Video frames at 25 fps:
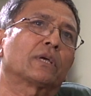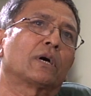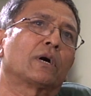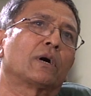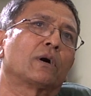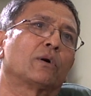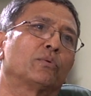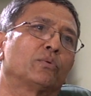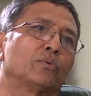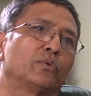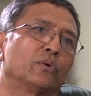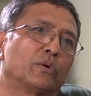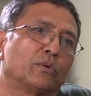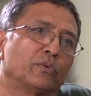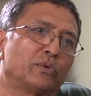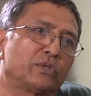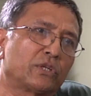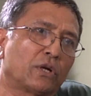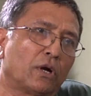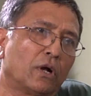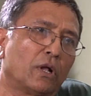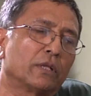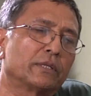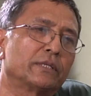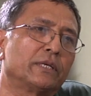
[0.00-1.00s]
uh, we
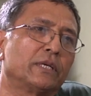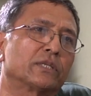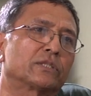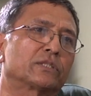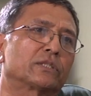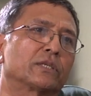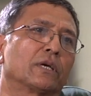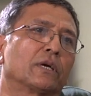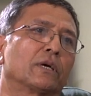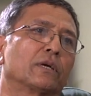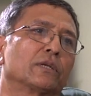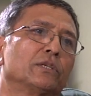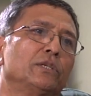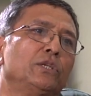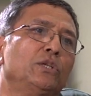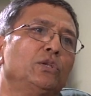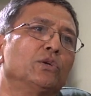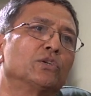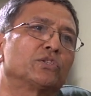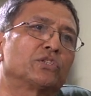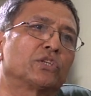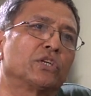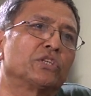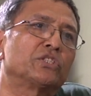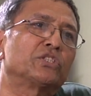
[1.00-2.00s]
call this uh,
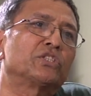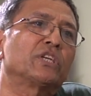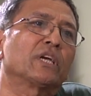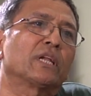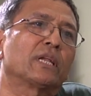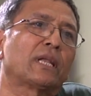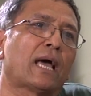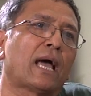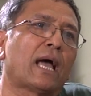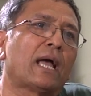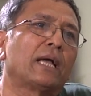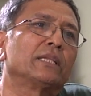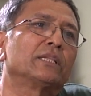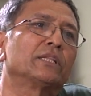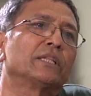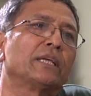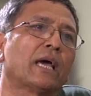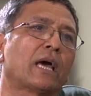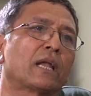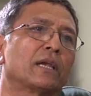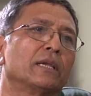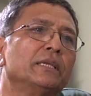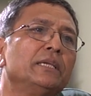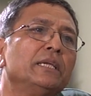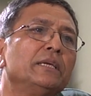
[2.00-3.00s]
Lilioceris cheni, they
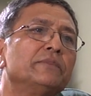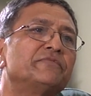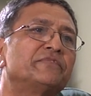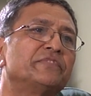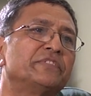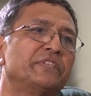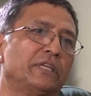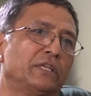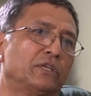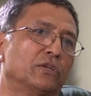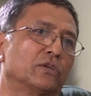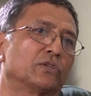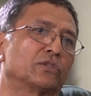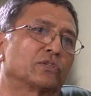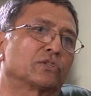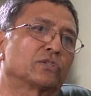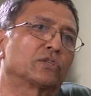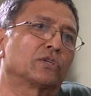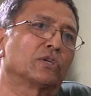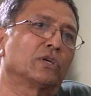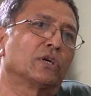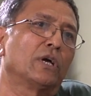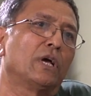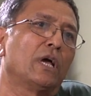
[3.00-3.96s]
are leaf feeders.